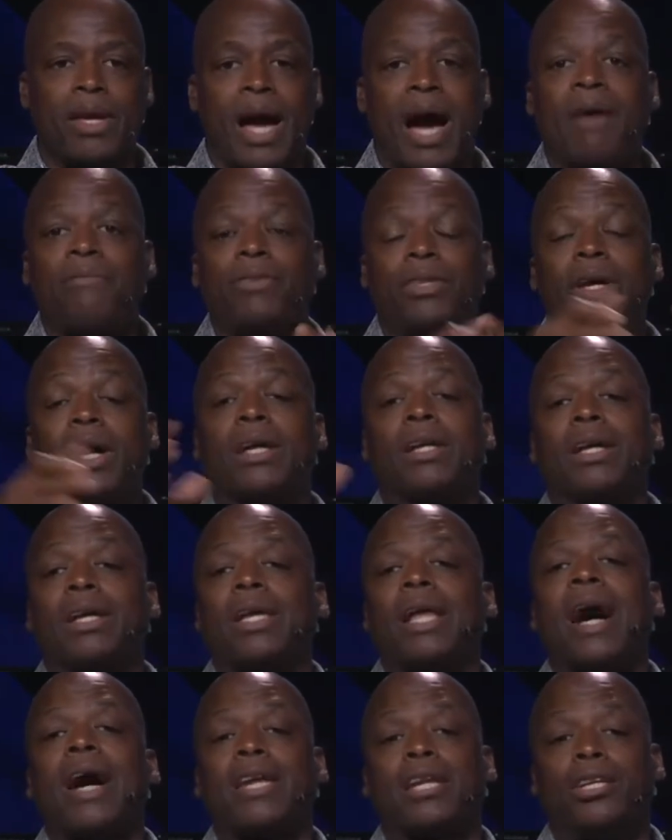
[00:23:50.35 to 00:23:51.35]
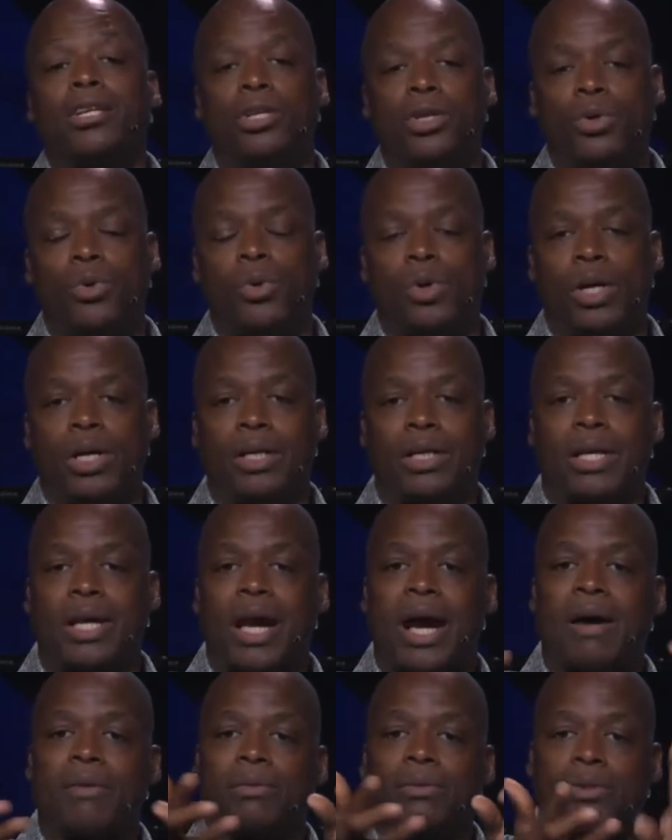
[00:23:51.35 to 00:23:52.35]
I've done a lot of doing.
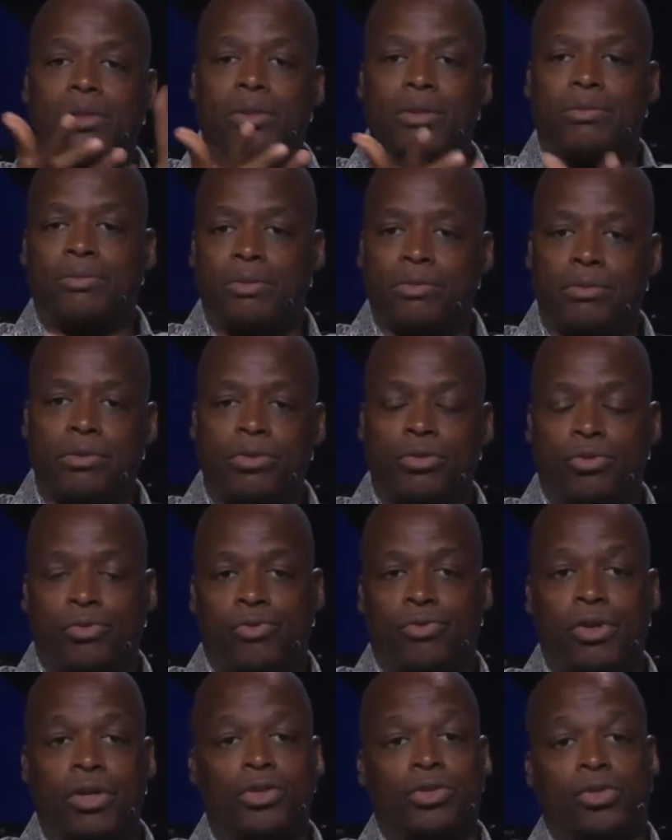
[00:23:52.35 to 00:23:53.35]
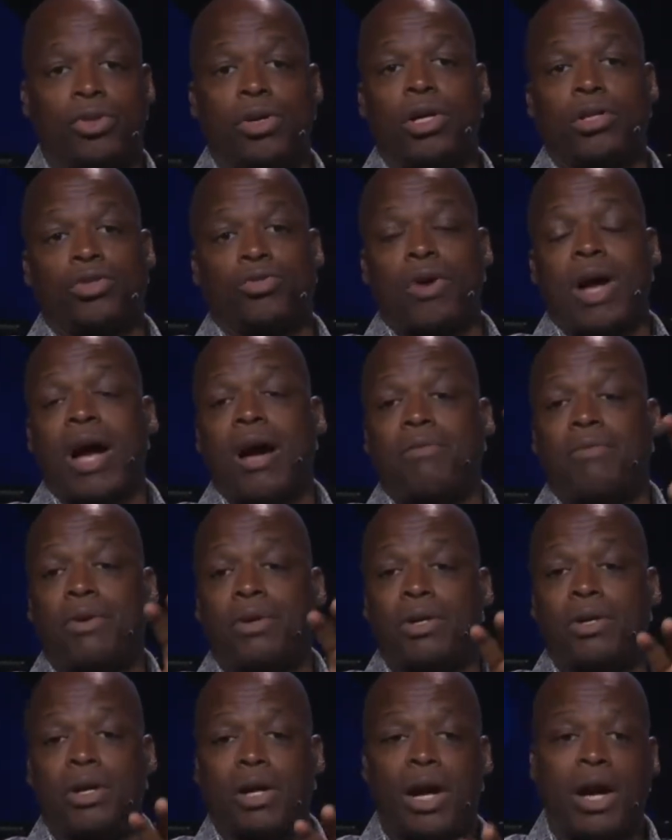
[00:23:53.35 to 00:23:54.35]
I was a truck
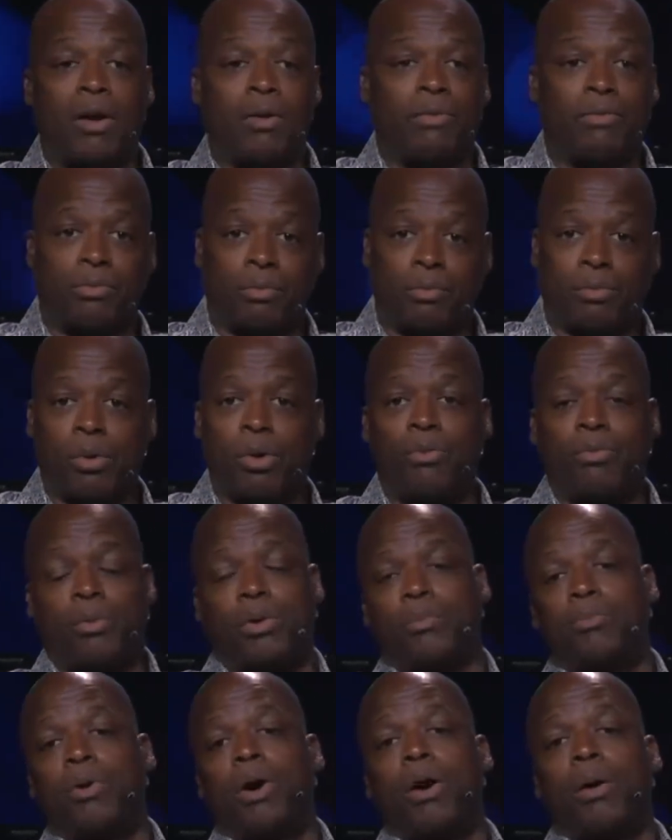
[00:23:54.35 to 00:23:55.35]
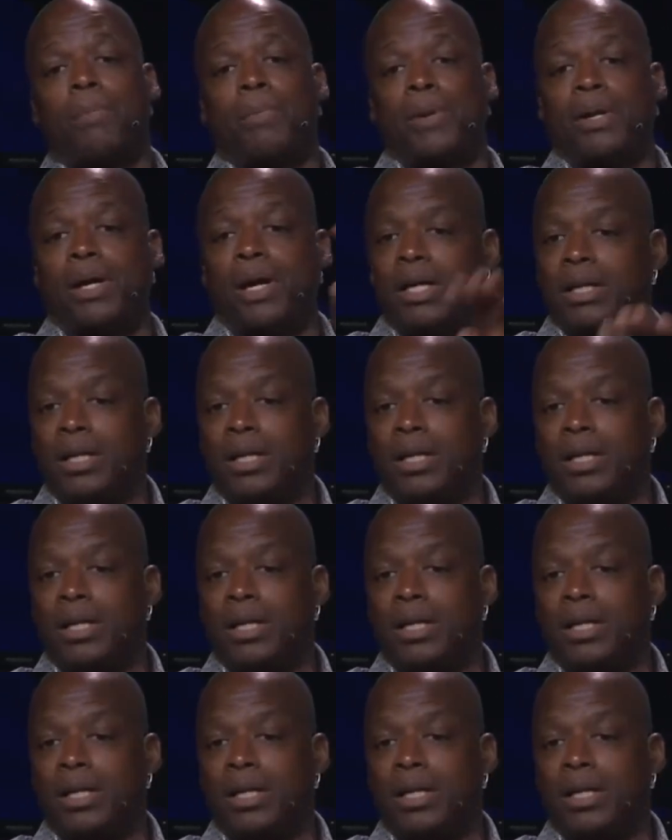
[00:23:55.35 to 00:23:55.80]
driver, a pro football player.